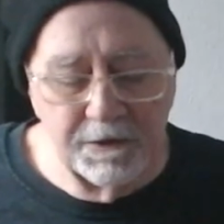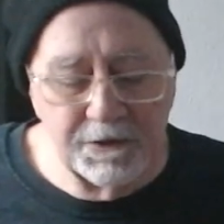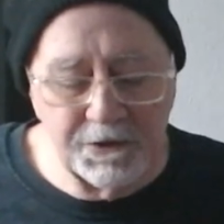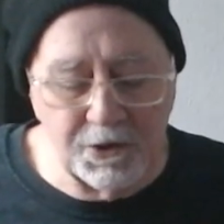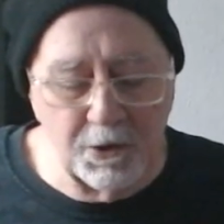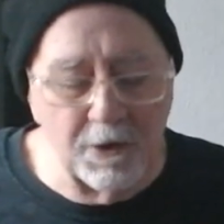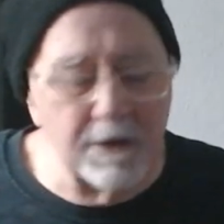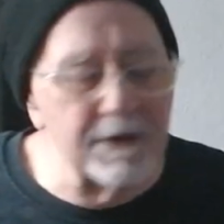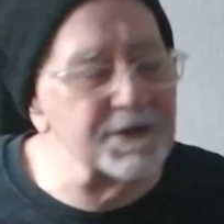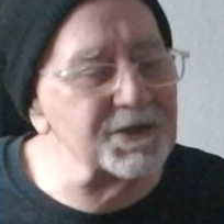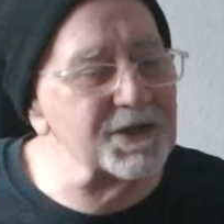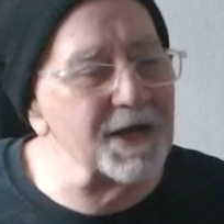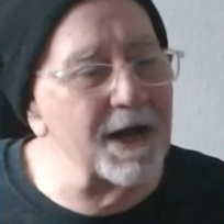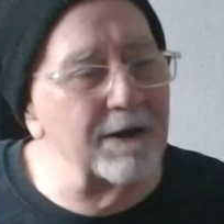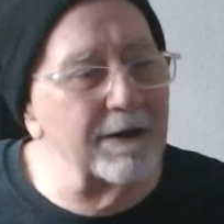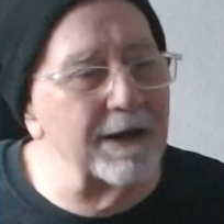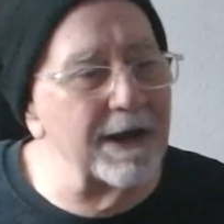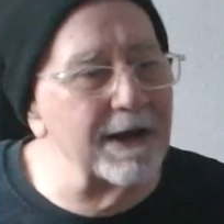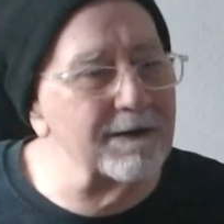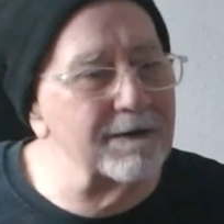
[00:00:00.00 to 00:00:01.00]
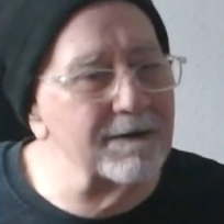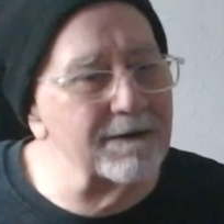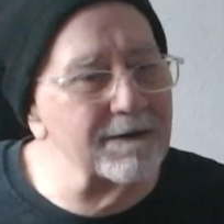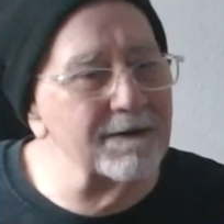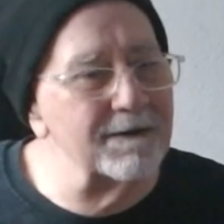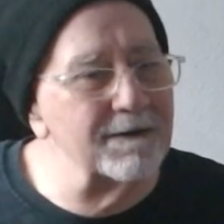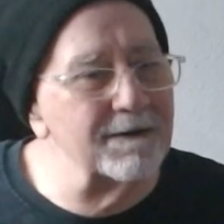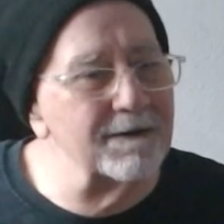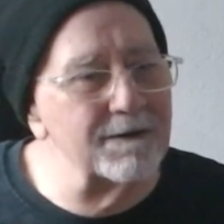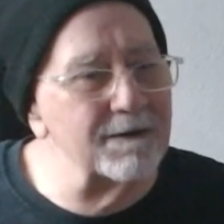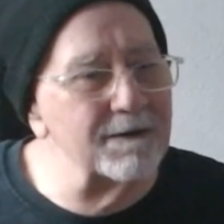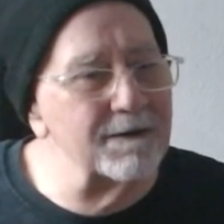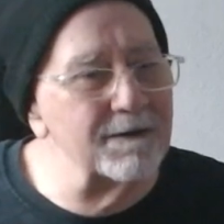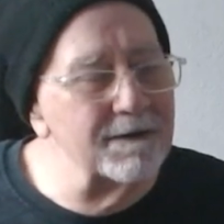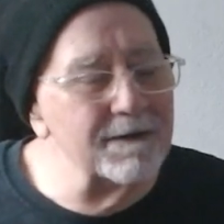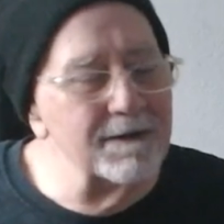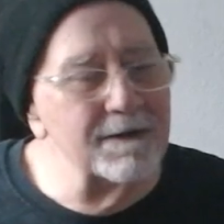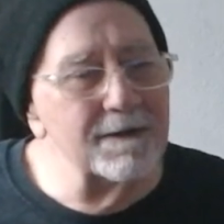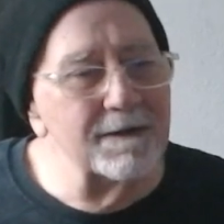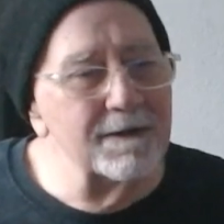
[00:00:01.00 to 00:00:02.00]
Sort of sound like
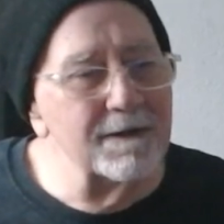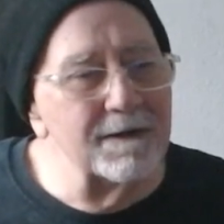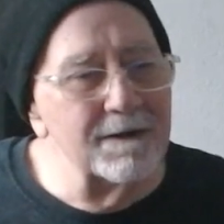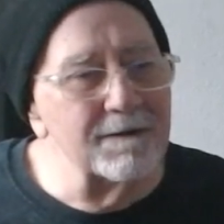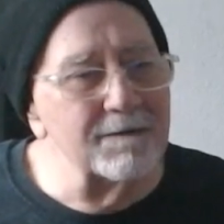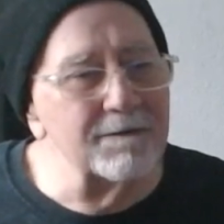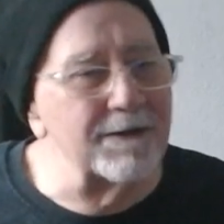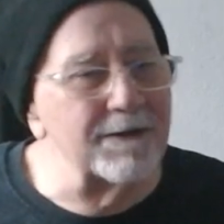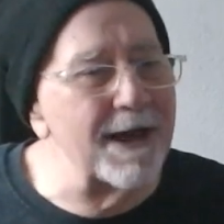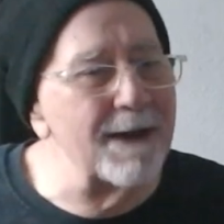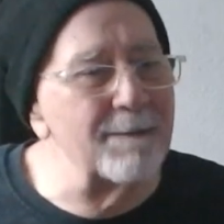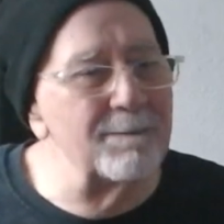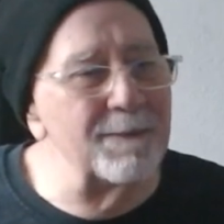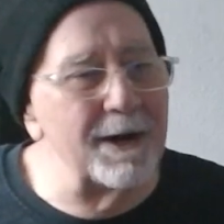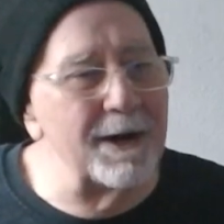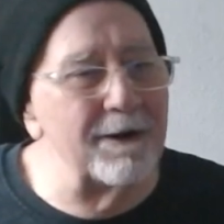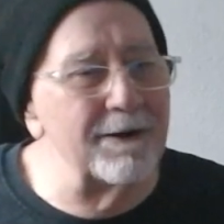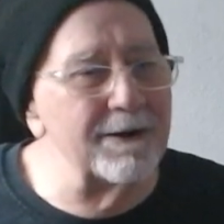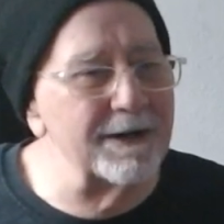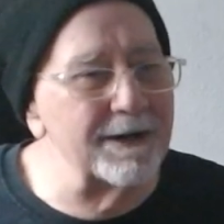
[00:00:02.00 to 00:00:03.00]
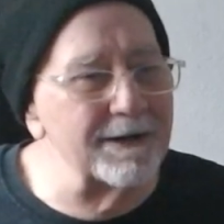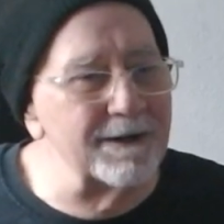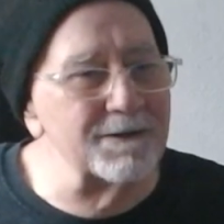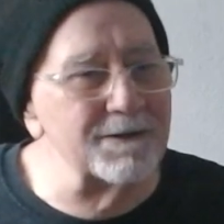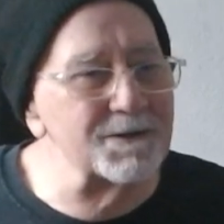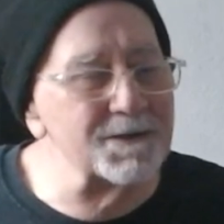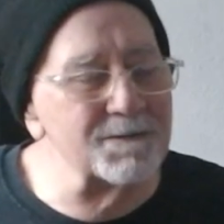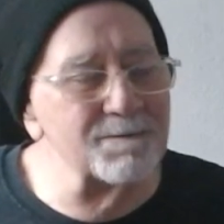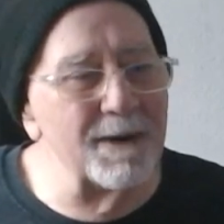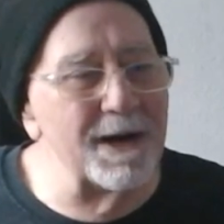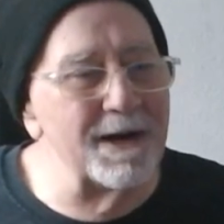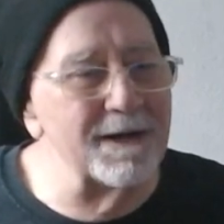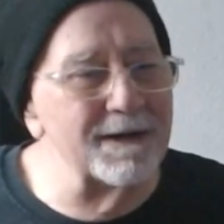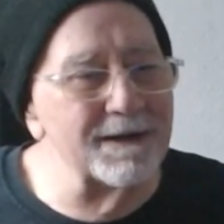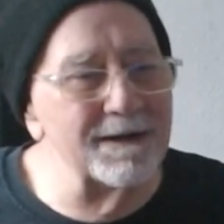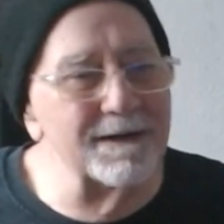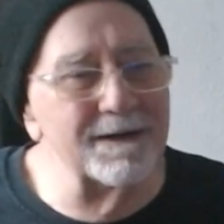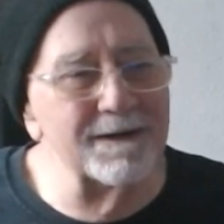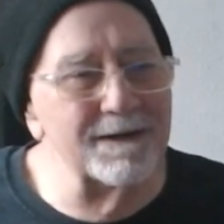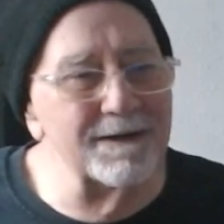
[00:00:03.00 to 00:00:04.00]
flam paradiddles, but
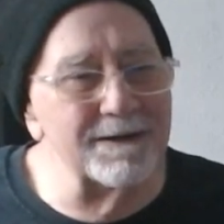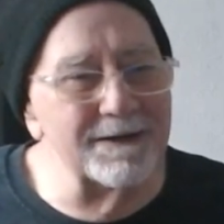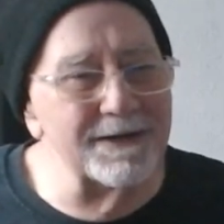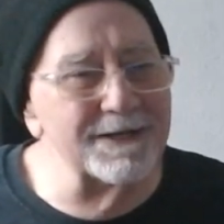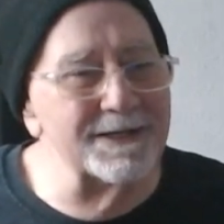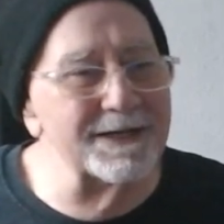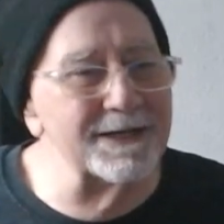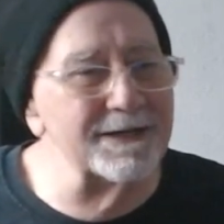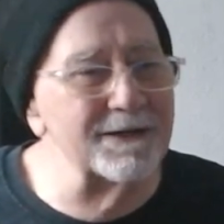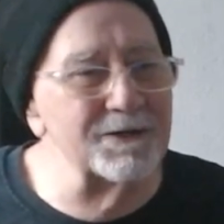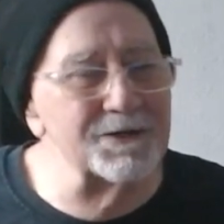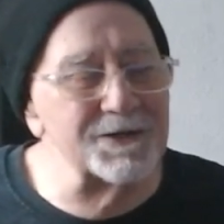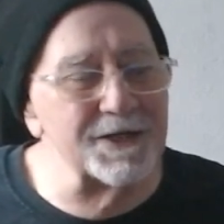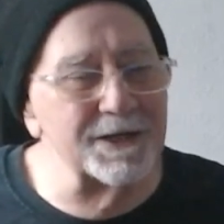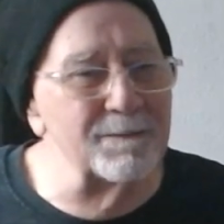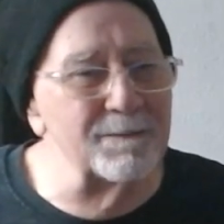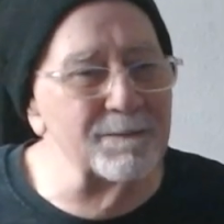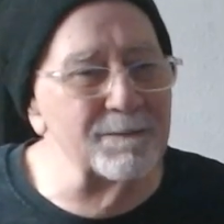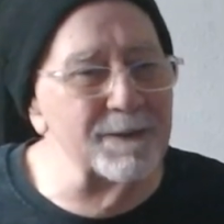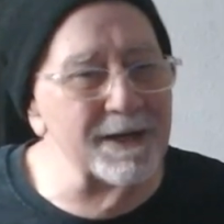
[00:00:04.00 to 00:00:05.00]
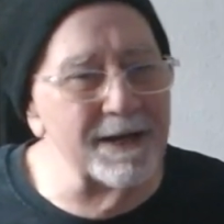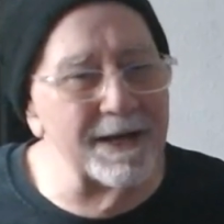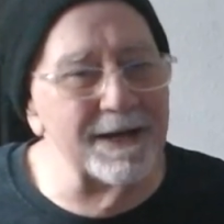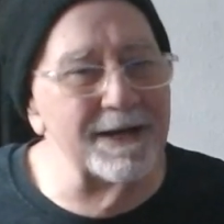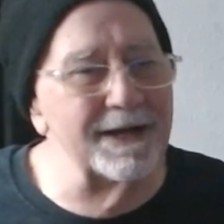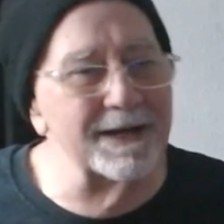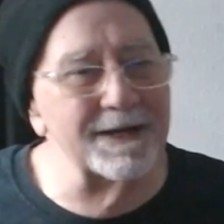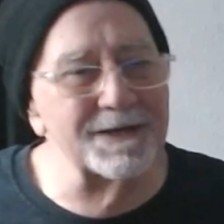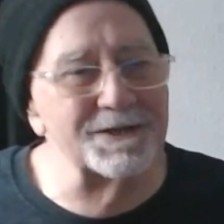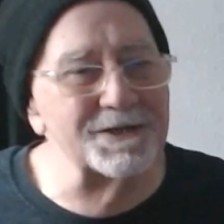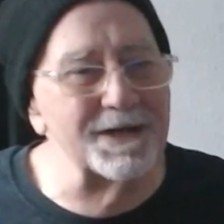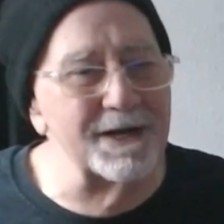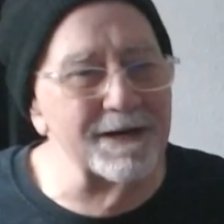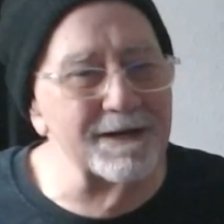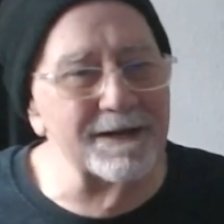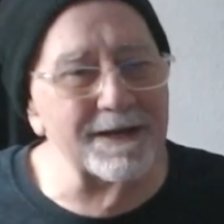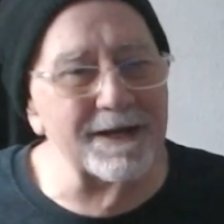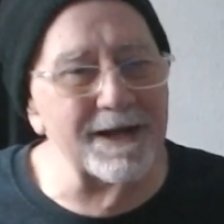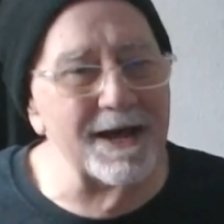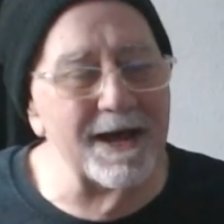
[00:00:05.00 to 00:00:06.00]
the diddles at the beginning instead of
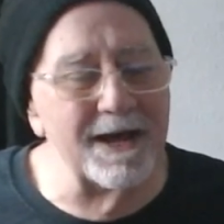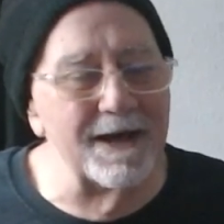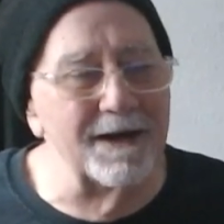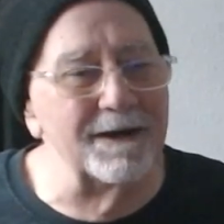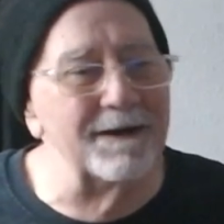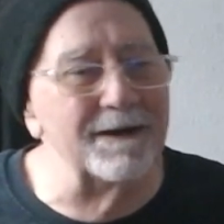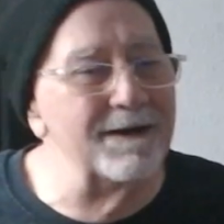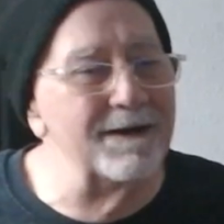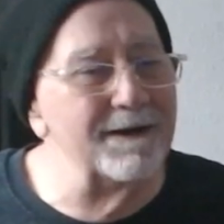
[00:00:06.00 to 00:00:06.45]
the end.